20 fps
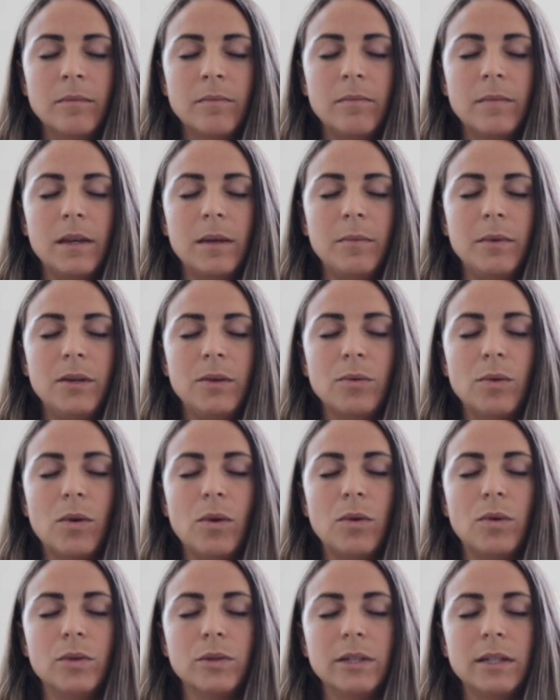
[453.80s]
Maybe you
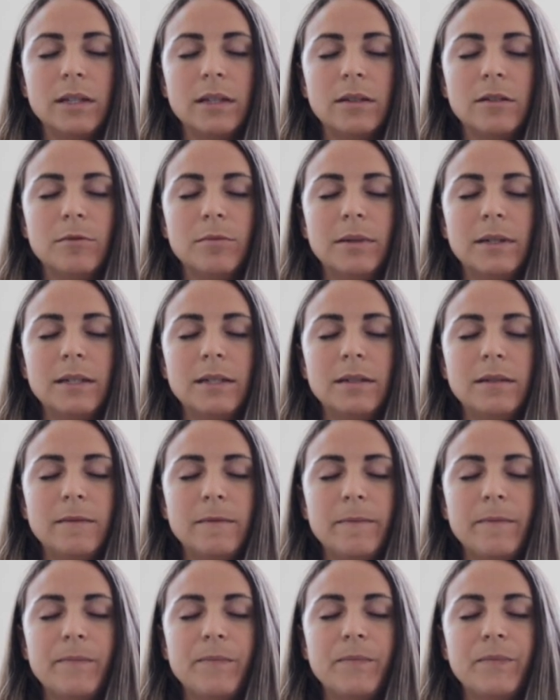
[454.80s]
hold a little bit
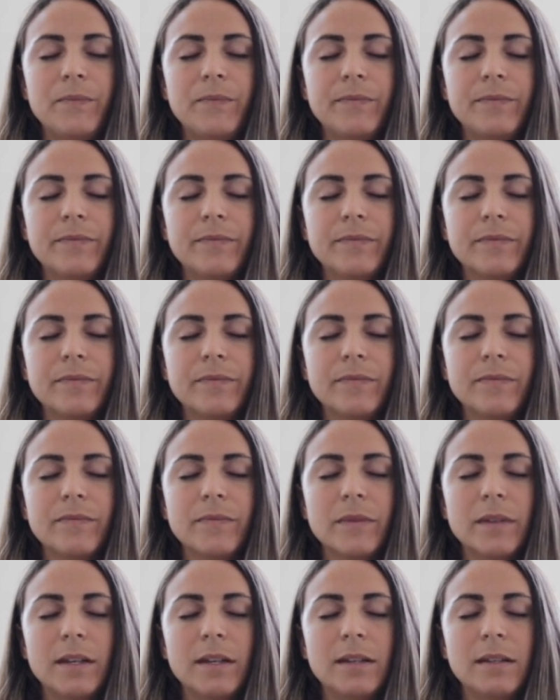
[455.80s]

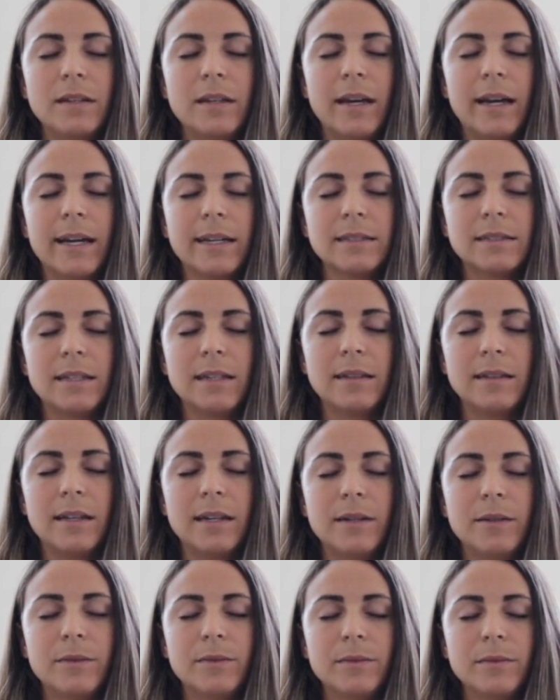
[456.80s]
and exhale
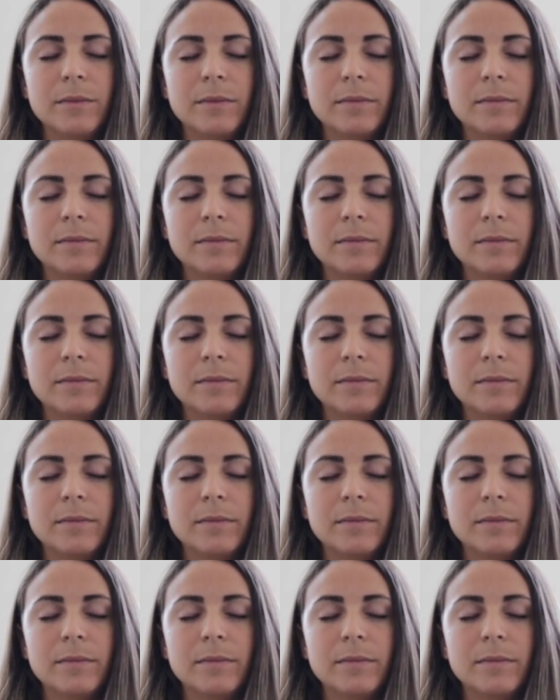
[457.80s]
out.